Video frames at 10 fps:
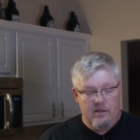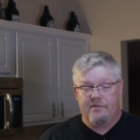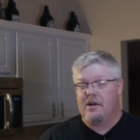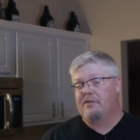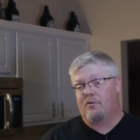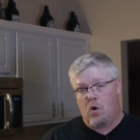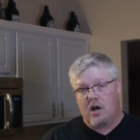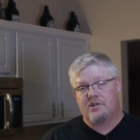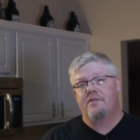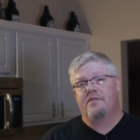Thanks for
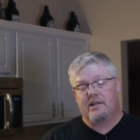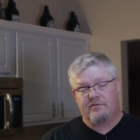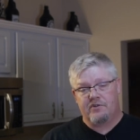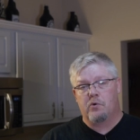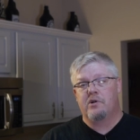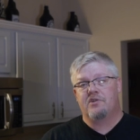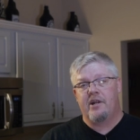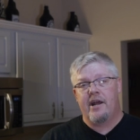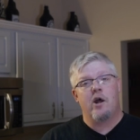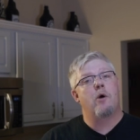watching, thanks for joining us
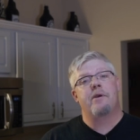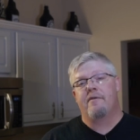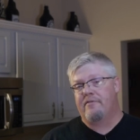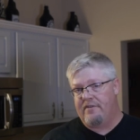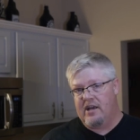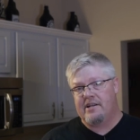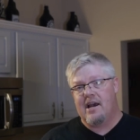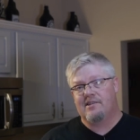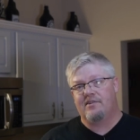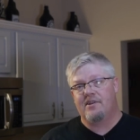today, and I hope you have a
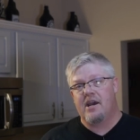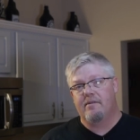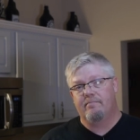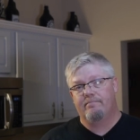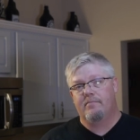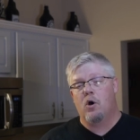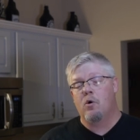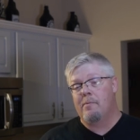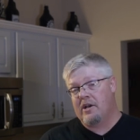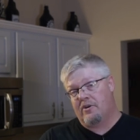fantastic day.
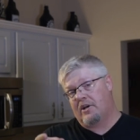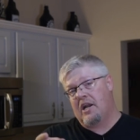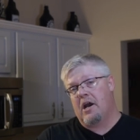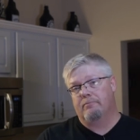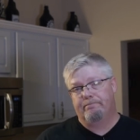Old man cooking out.